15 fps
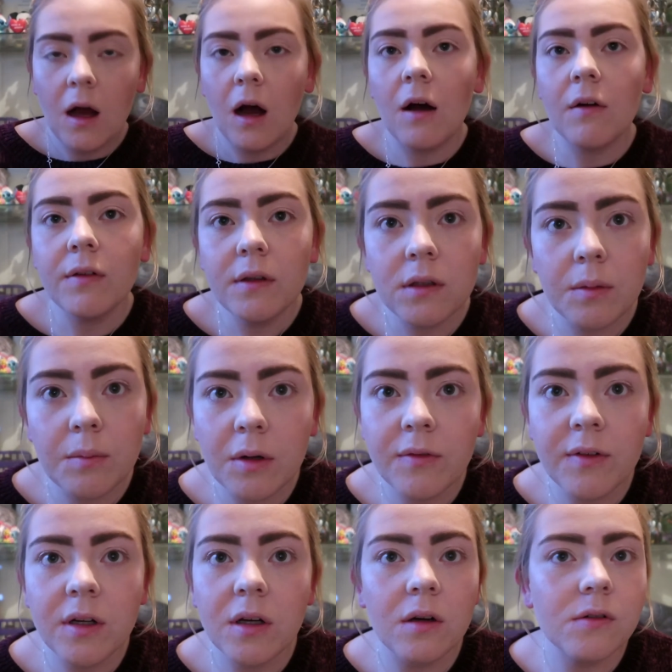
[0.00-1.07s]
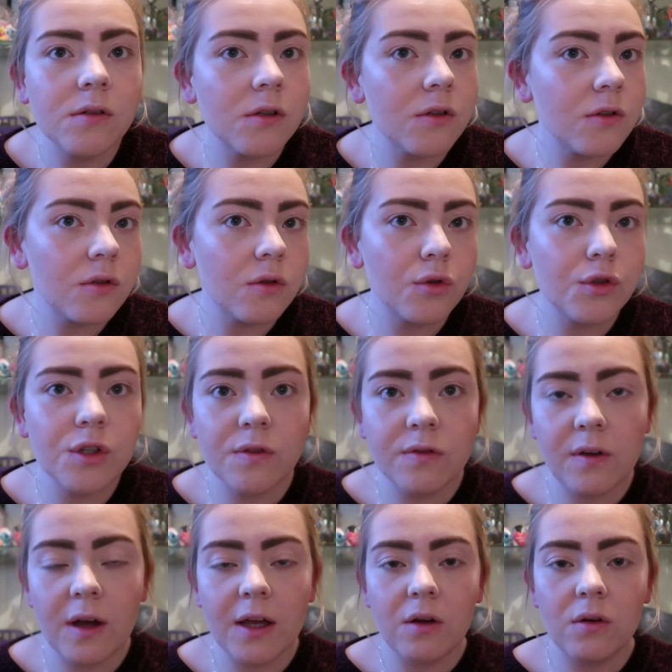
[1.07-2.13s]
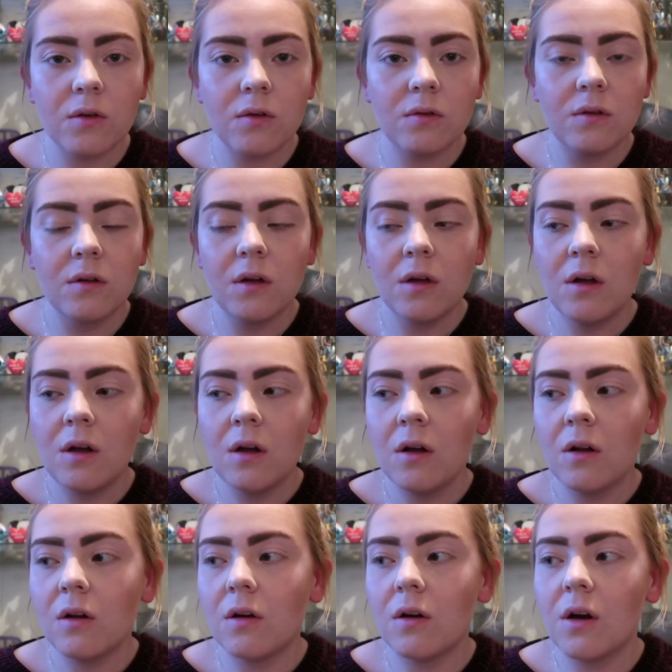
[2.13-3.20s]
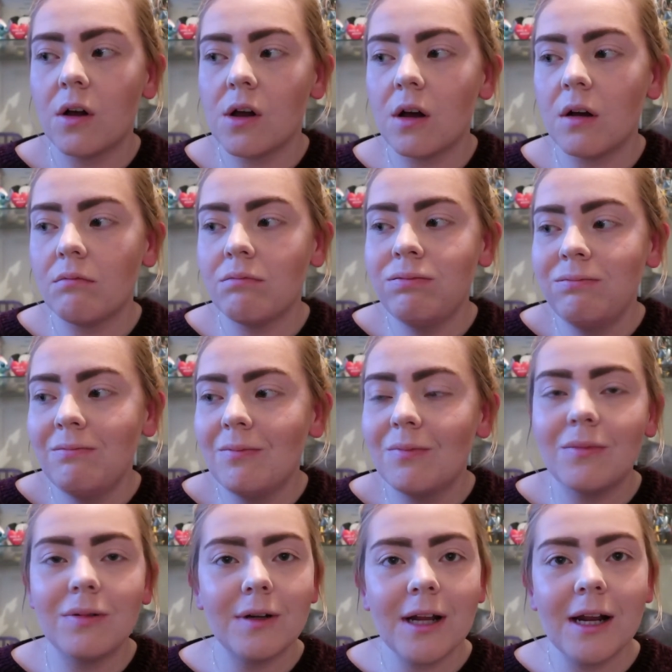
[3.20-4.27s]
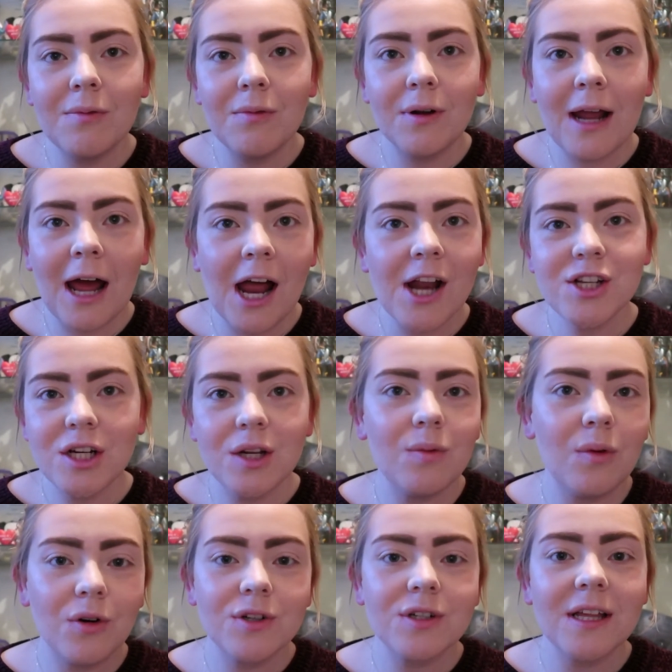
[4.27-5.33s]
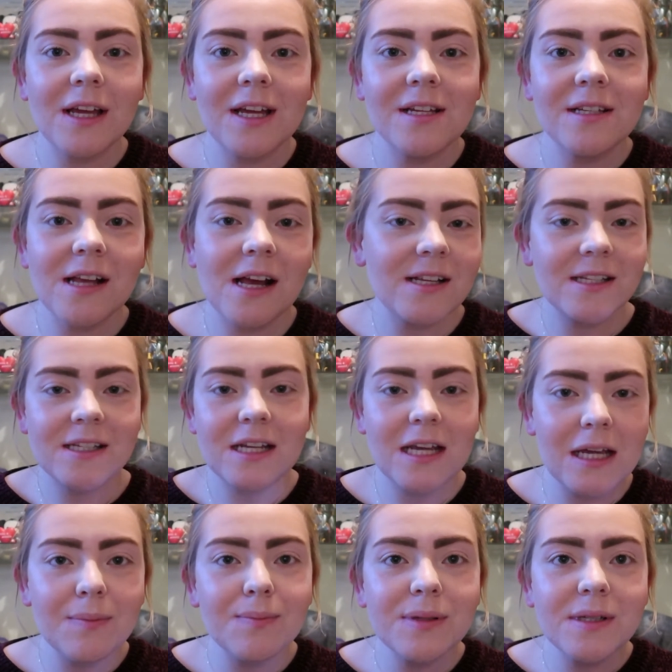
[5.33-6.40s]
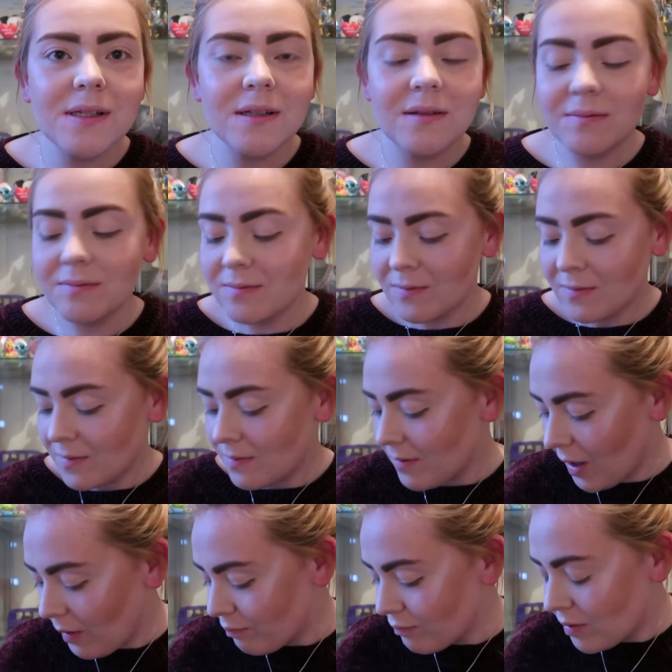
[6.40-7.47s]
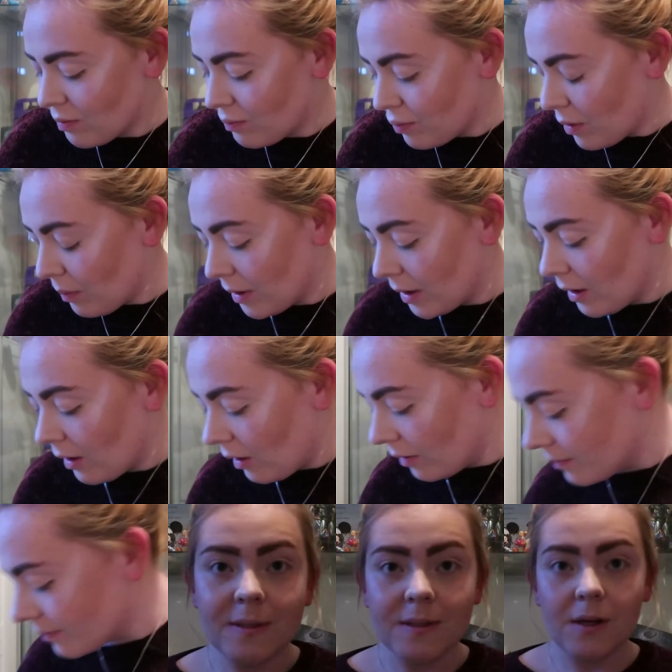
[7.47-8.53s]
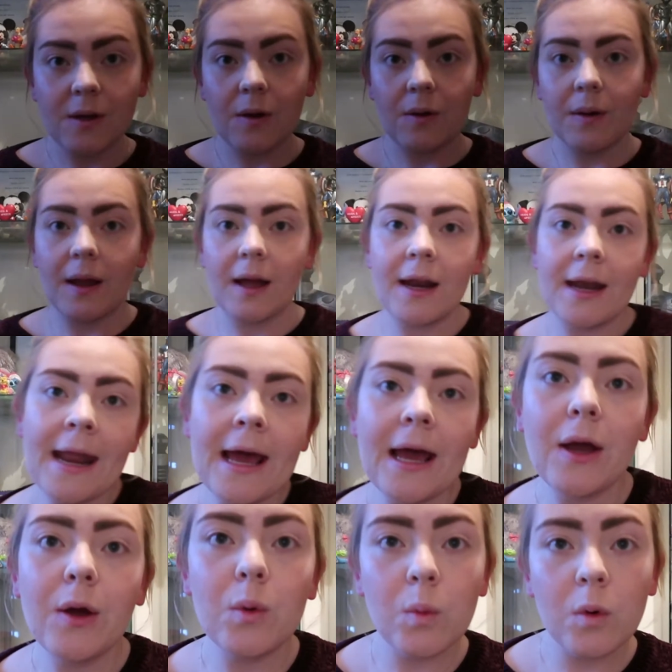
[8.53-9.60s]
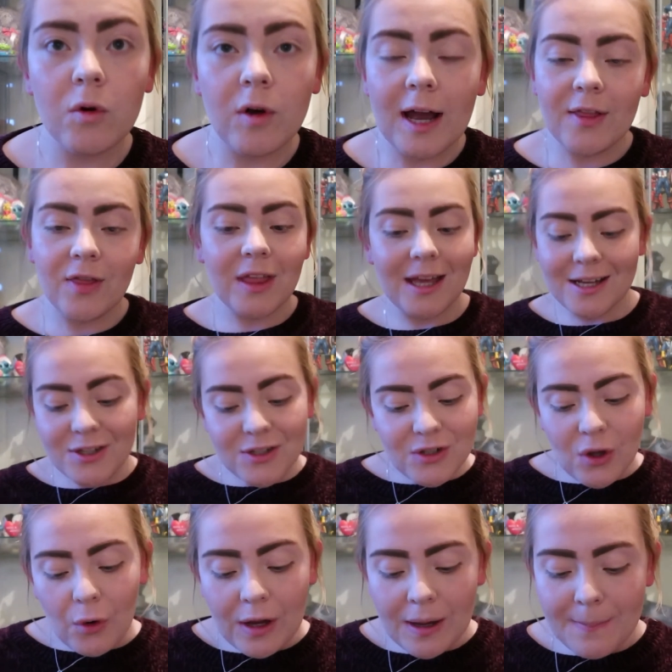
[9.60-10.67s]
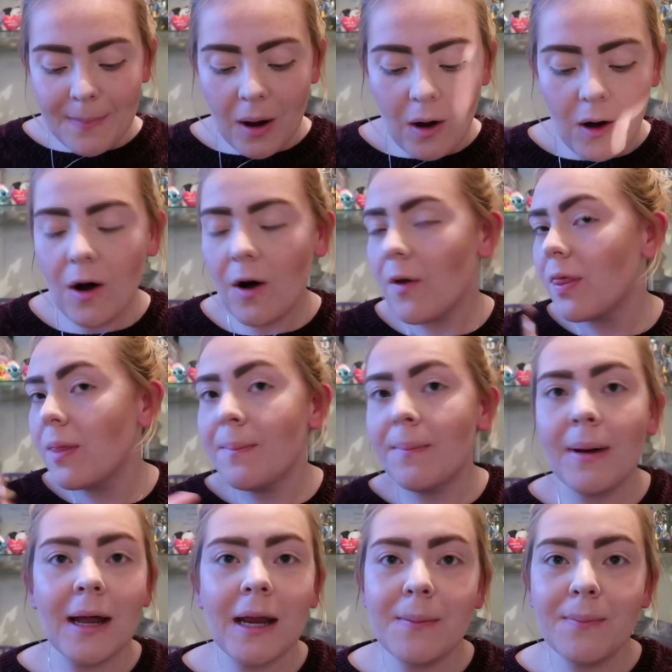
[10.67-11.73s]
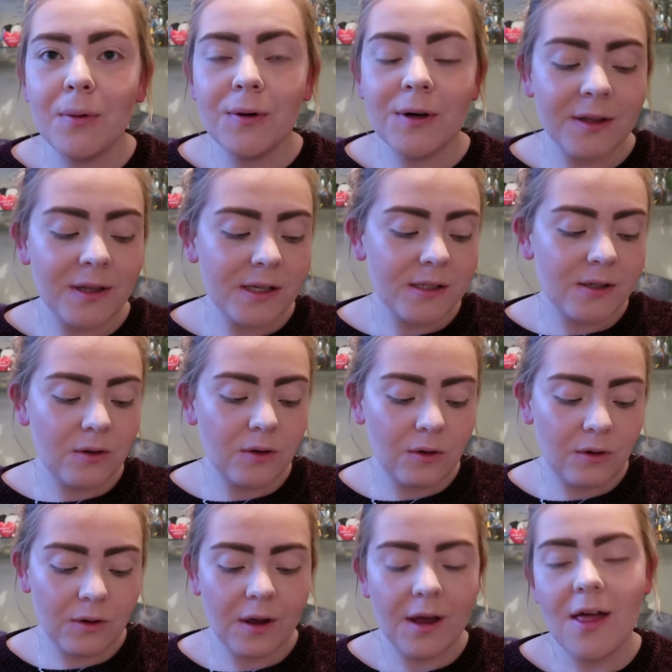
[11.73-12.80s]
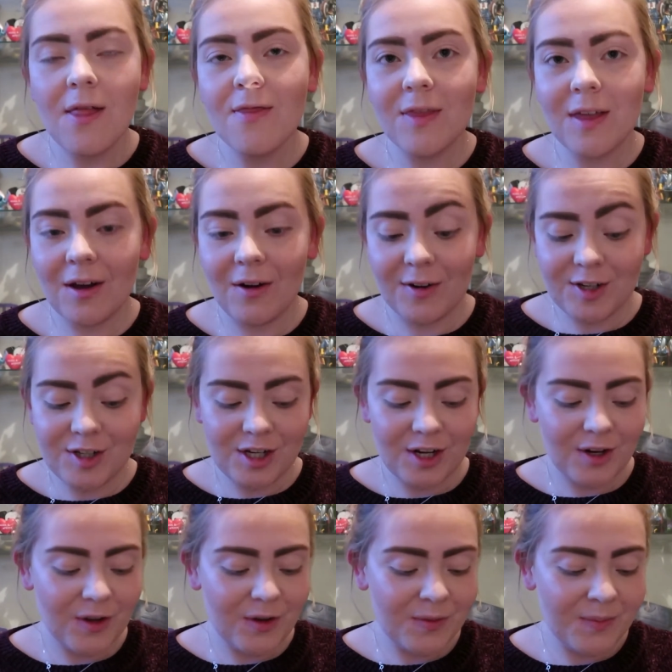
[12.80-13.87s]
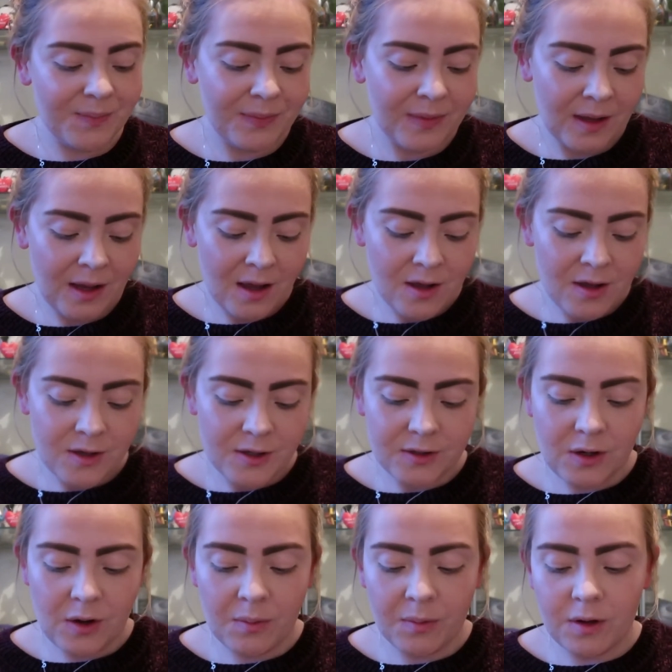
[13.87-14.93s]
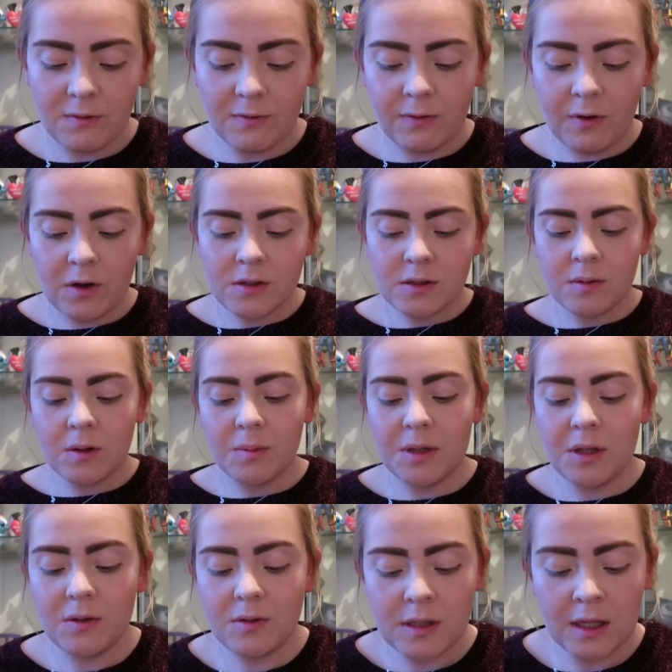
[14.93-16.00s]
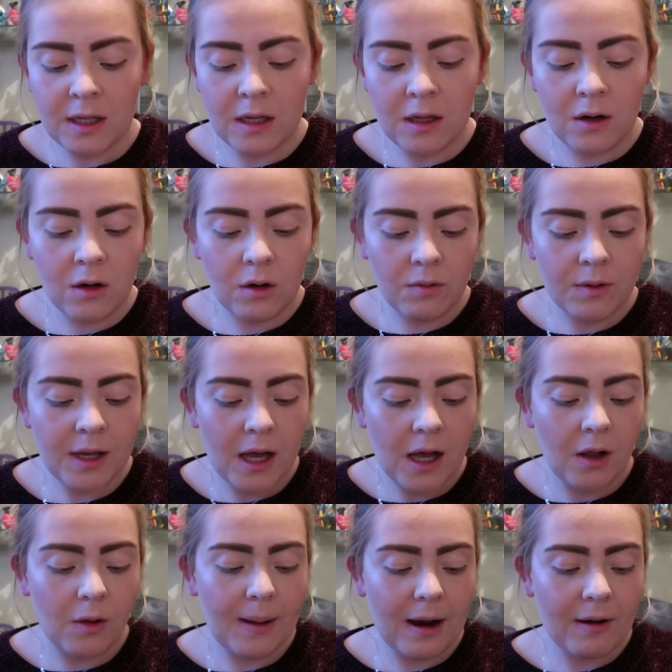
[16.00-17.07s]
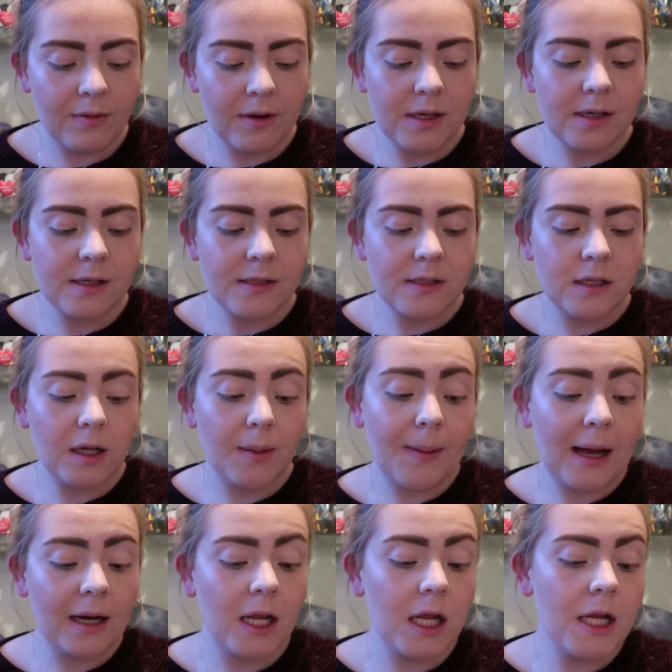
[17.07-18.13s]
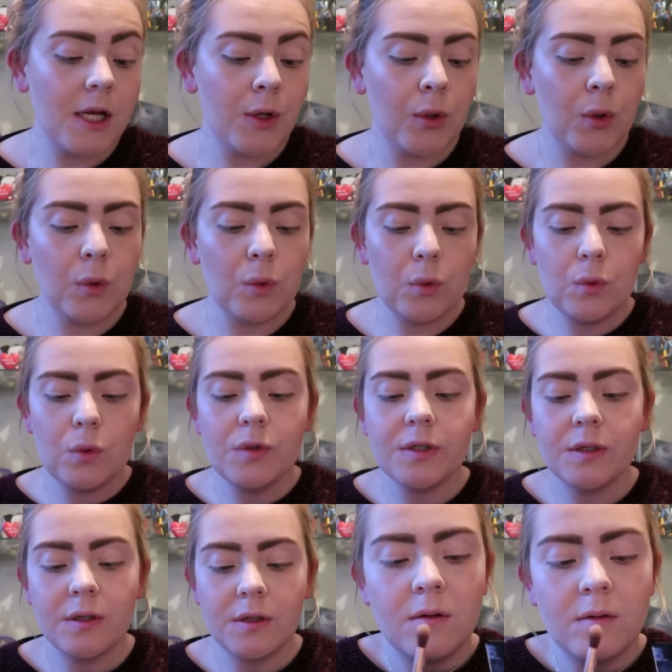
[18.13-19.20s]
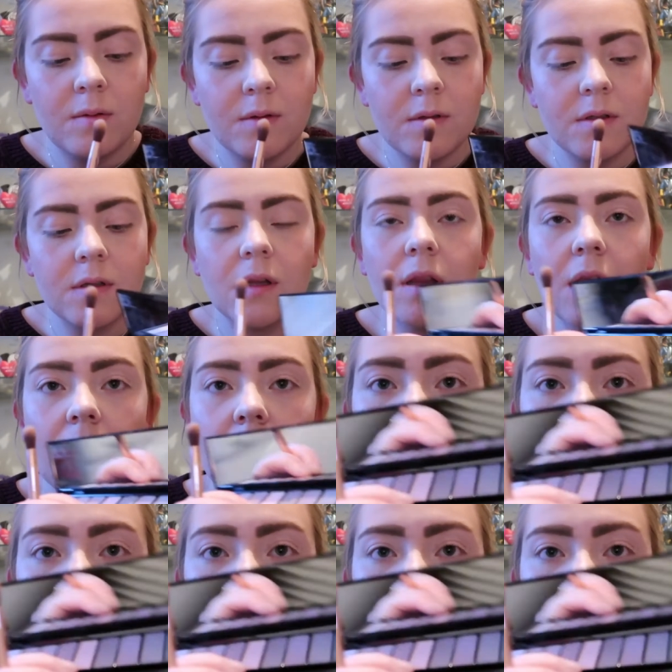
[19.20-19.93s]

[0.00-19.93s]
I feel like my videos are such a fail. Like, would anyone actually watch these as tips? Probably not. So now we're at the exciting part, the main point of this look, the eyeshadow. So first I'm going to be using the L'Oreal Paris La Palette Nude, just that